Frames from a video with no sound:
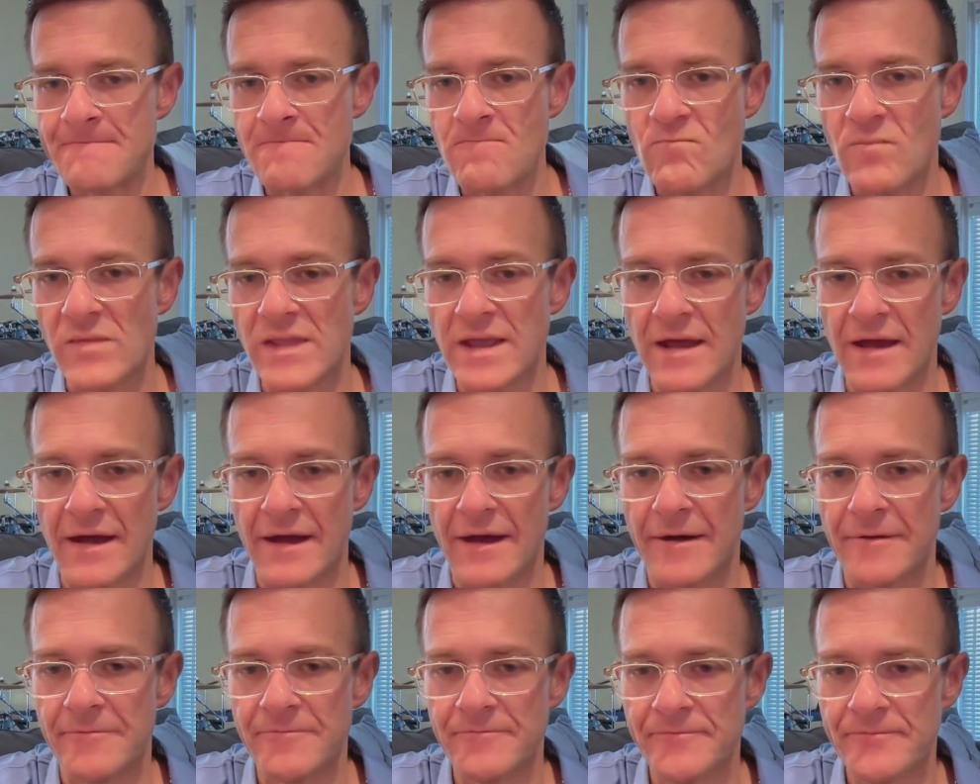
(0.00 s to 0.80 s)

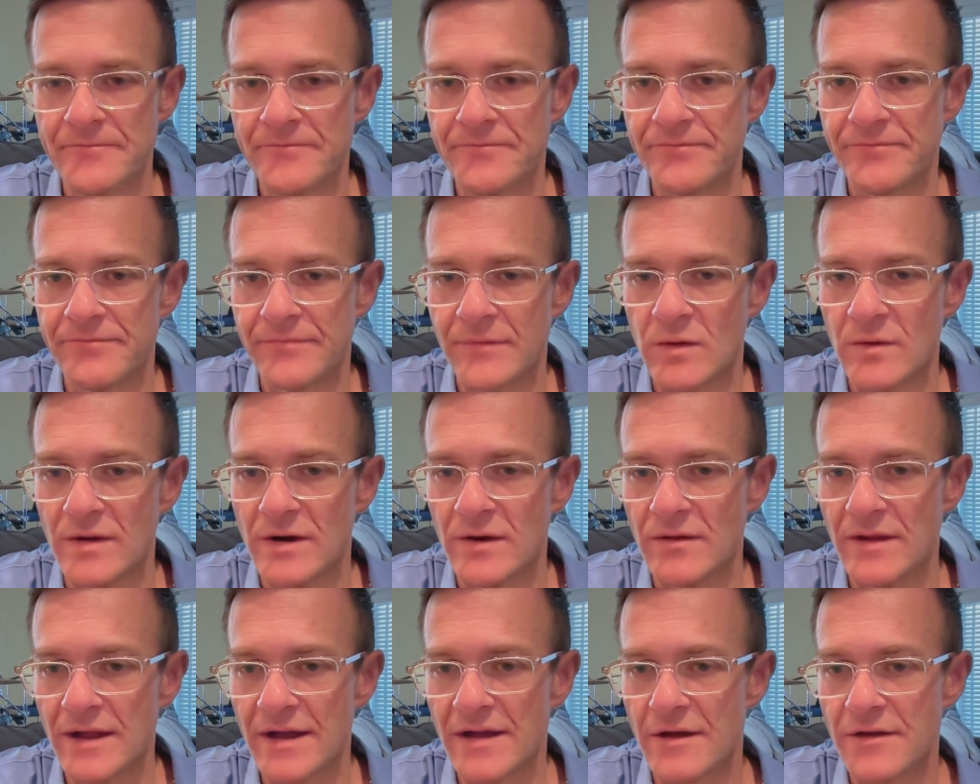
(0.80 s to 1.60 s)
Yeah. We
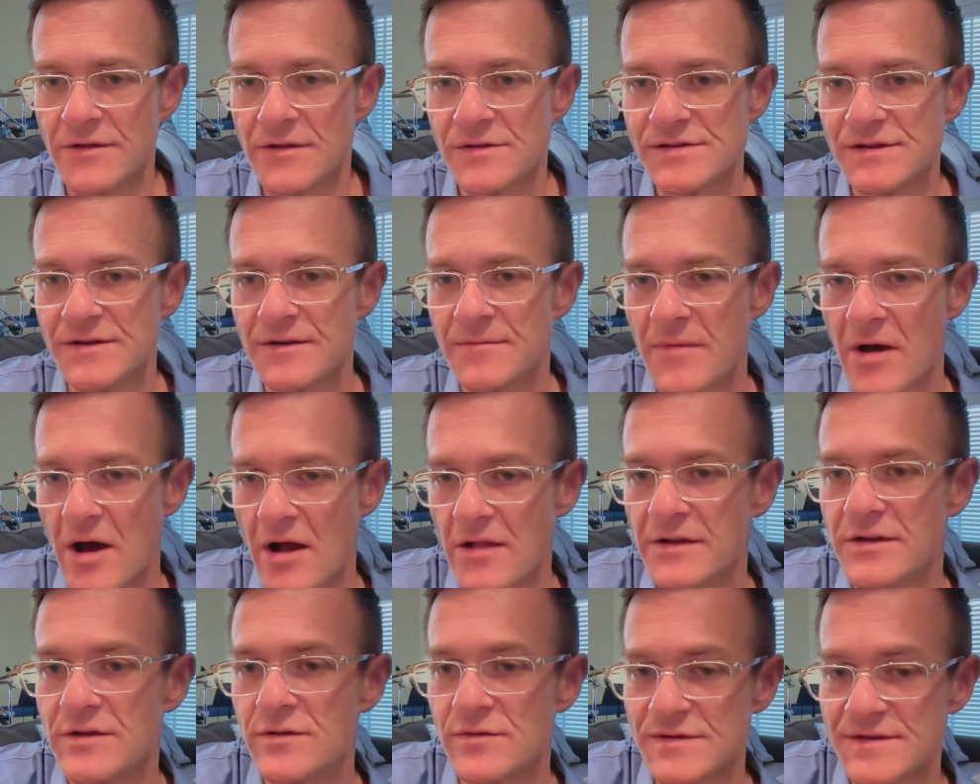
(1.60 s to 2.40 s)
don't like all those little
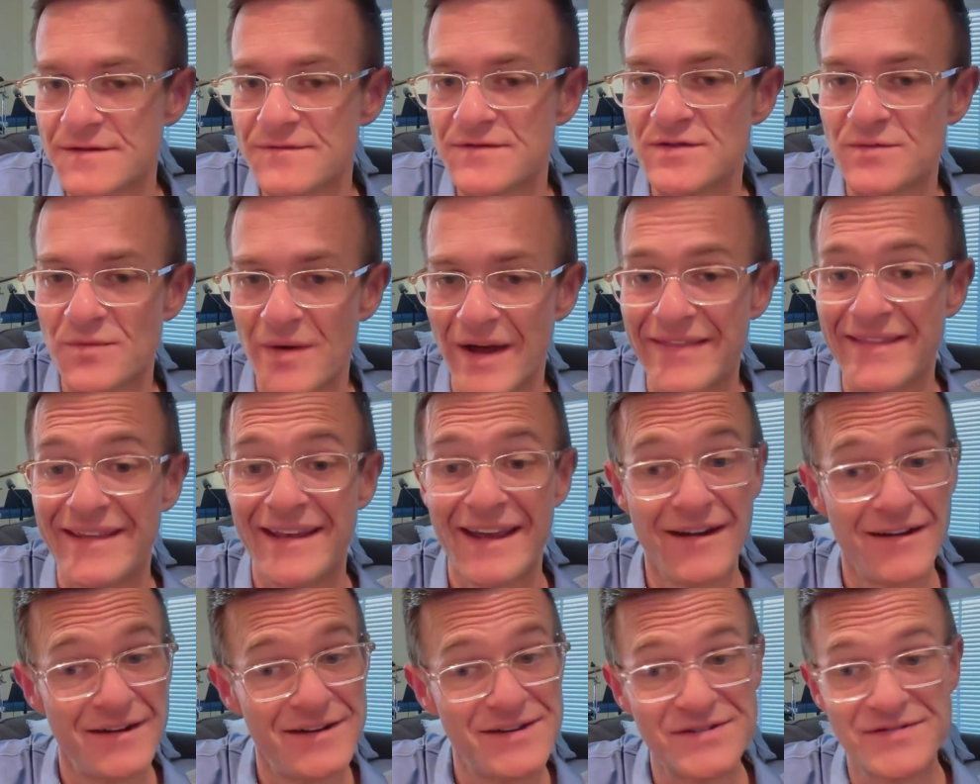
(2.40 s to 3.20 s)
molecules of sweat in the
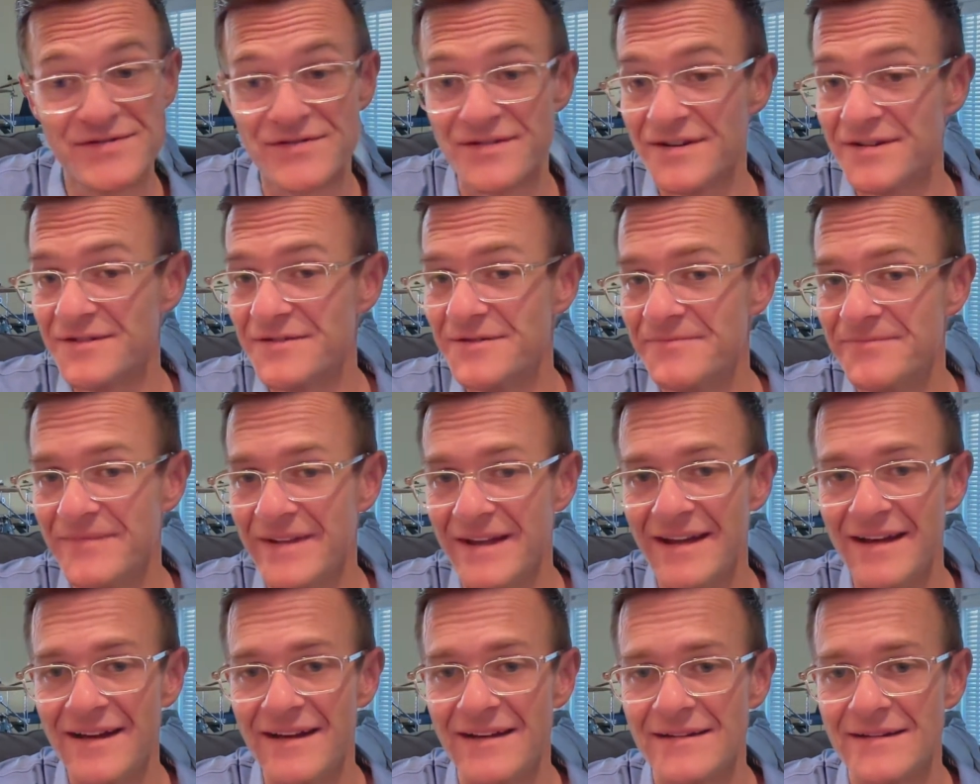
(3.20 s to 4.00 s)
air. It's true.
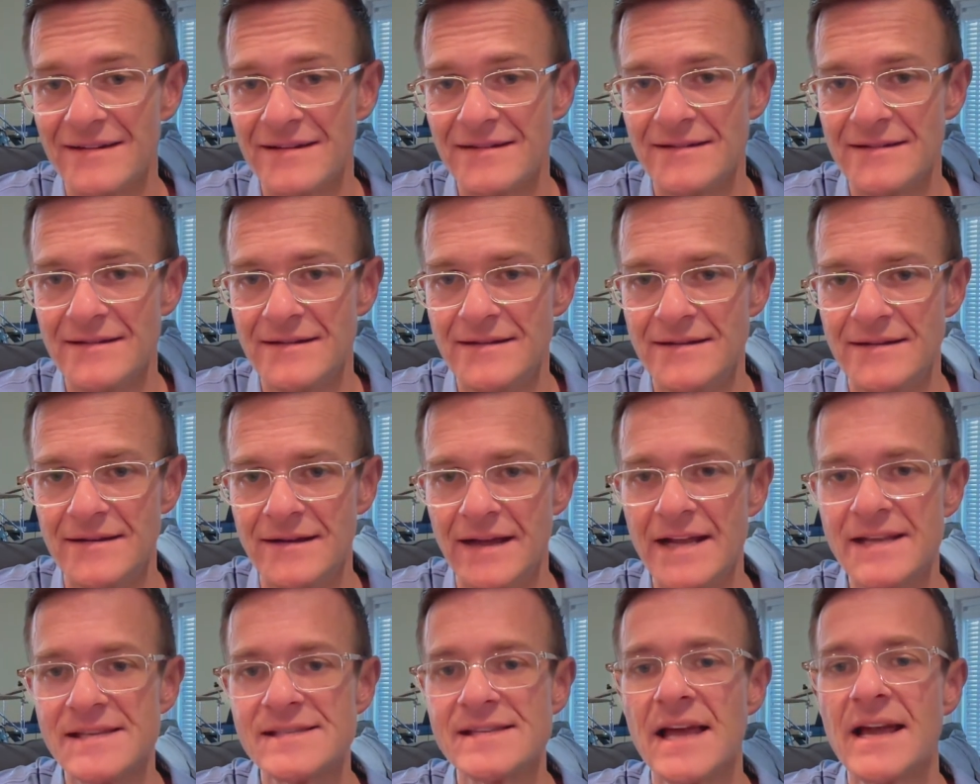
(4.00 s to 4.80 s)
Yeah.
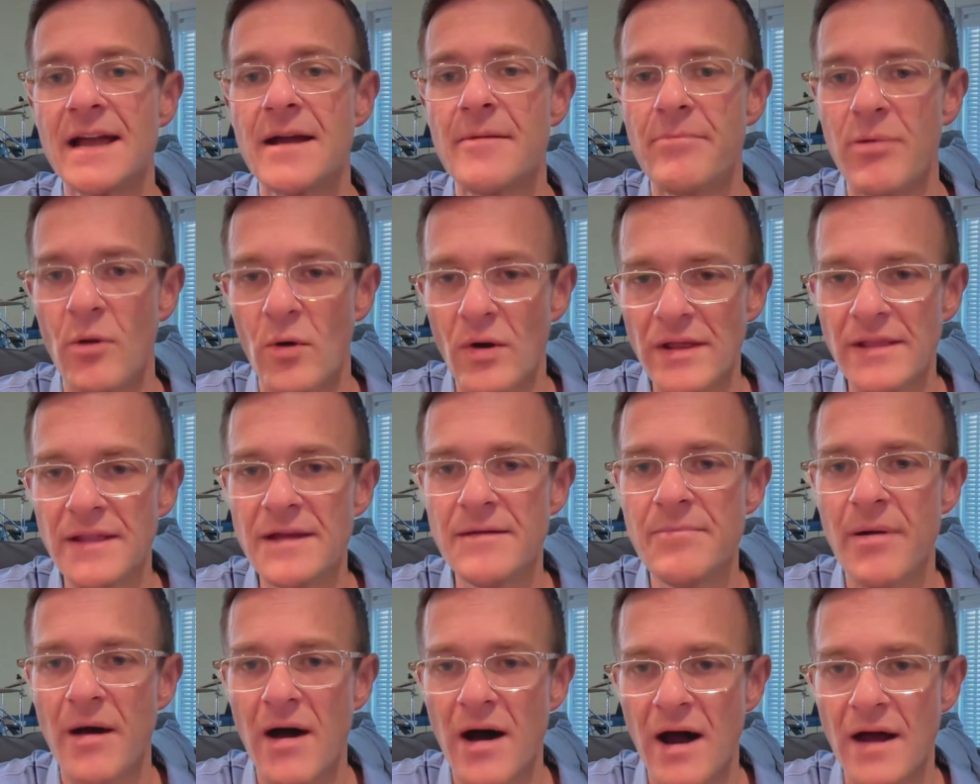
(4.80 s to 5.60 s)
It's like a
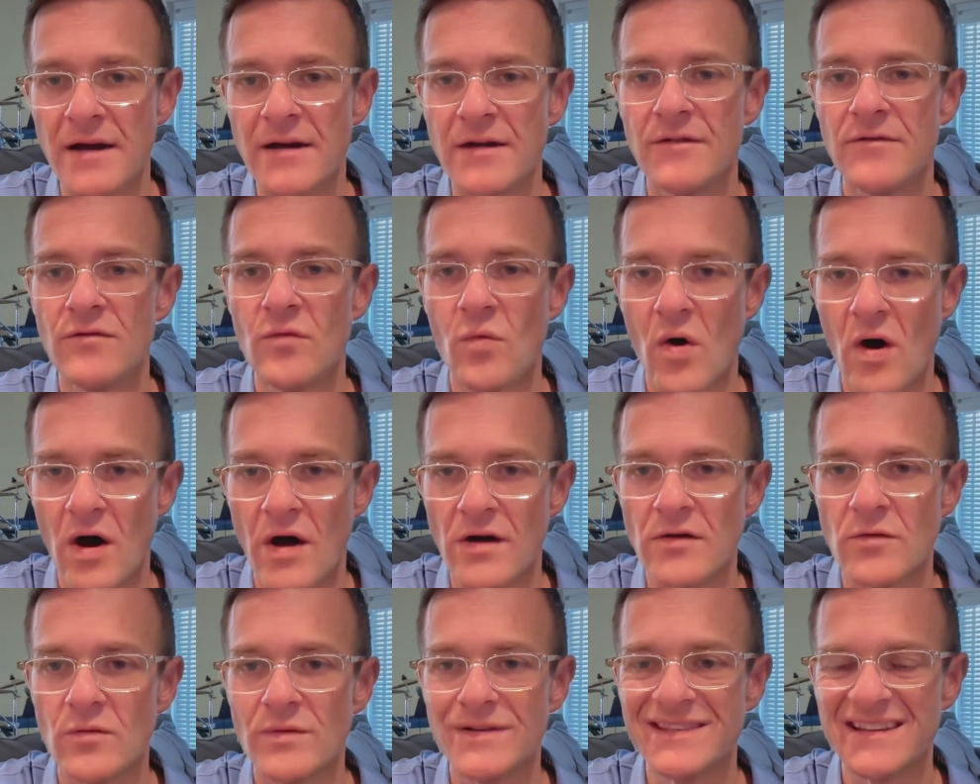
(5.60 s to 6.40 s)
boiling pot of
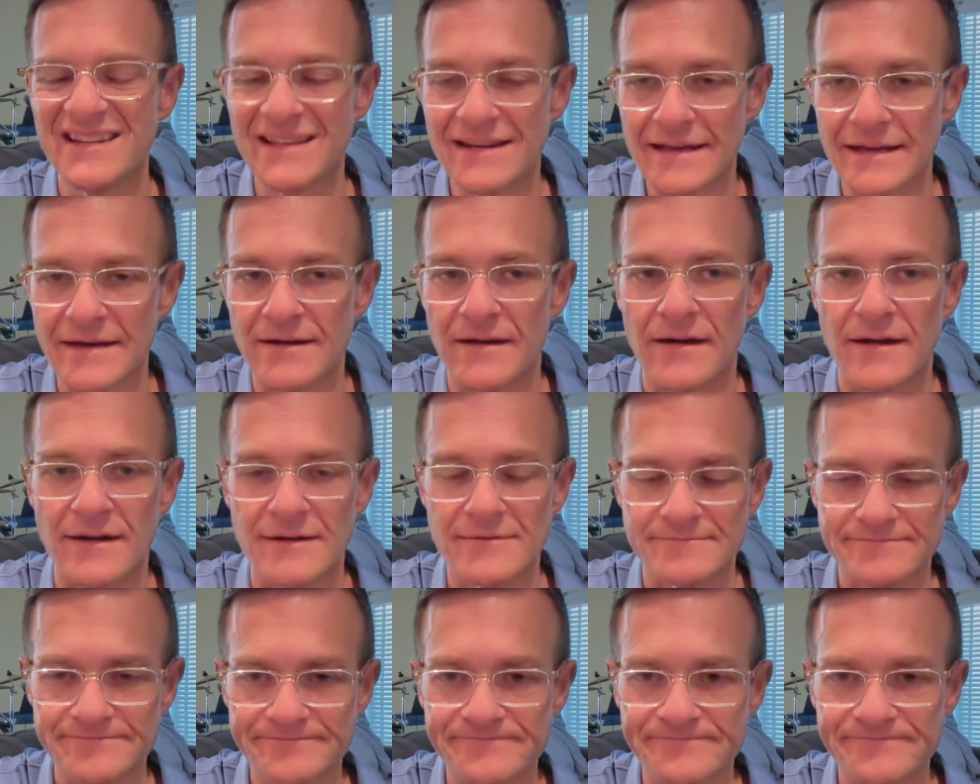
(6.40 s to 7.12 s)
water with the lid on.